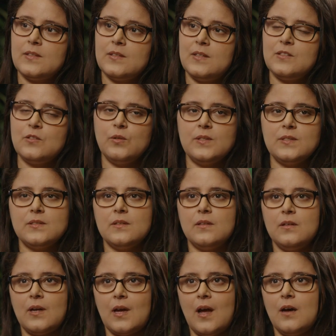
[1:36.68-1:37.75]
Excellent. So it's
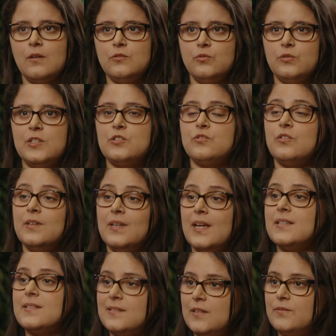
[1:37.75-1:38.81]
how to reach the
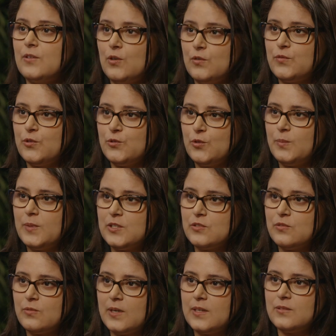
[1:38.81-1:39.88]
next level of
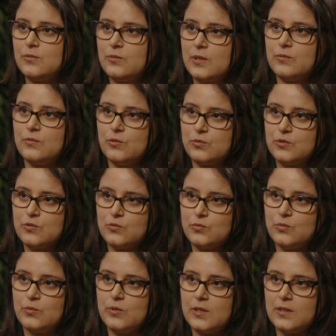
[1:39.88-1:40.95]
automation, right, around those
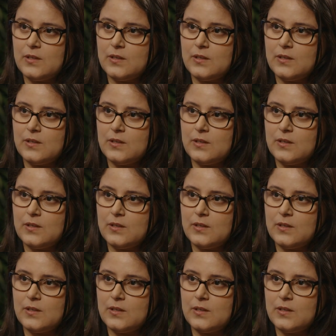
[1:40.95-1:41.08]
two